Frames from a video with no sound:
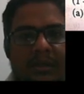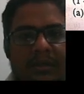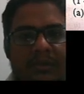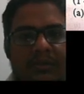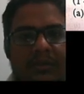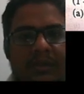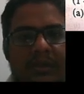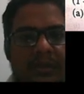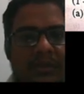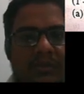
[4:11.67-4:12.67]
So here
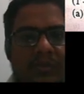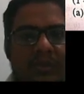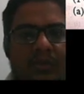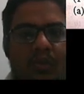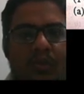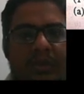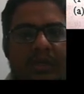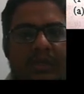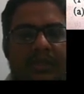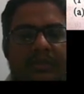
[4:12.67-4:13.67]
it is told omega
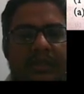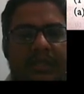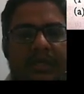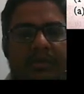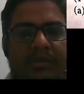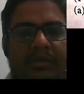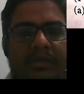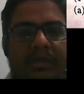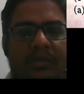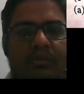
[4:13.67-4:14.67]
is an imaginary
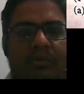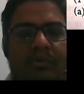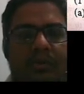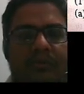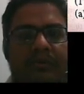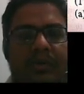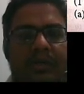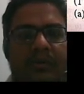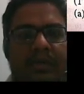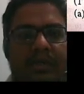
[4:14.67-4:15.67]
cube root of
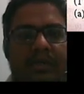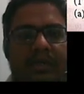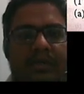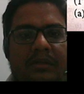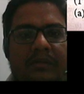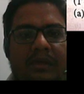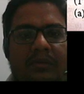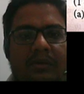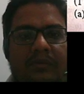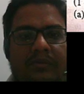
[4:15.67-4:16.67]
unity, then the value
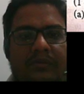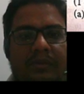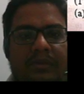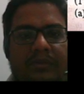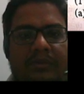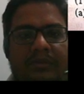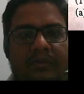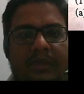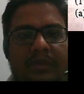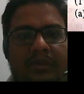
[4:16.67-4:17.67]
of this
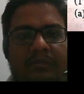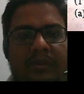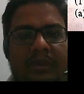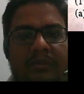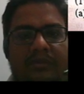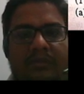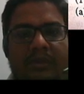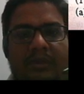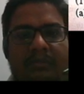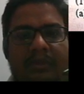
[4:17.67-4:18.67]
1 minus
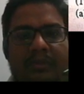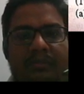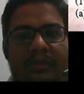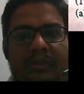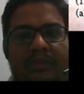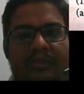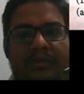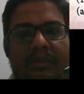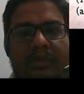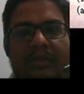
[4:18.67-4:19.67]
omega plus omega
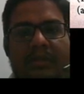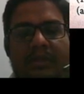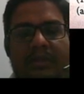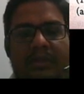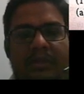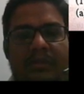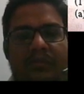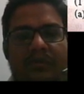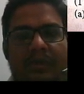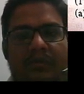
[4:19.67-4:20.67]
square into
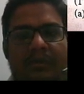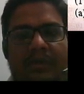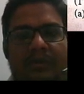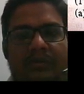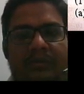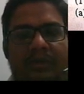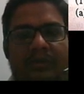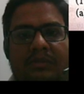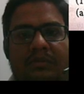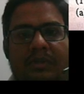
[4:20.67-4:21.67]
1 minus omega
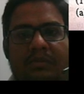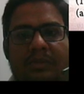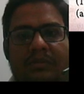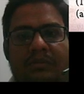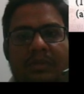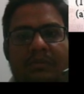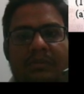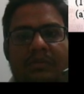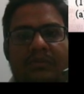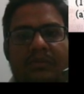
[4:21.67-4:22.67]
square plus omega
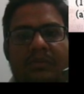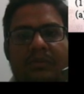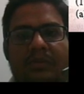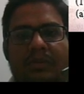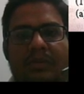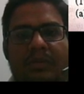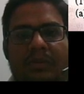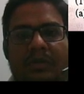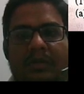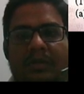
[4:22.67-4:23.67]
power 4
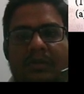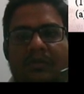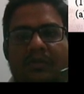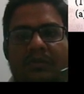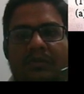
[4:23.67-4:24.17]
into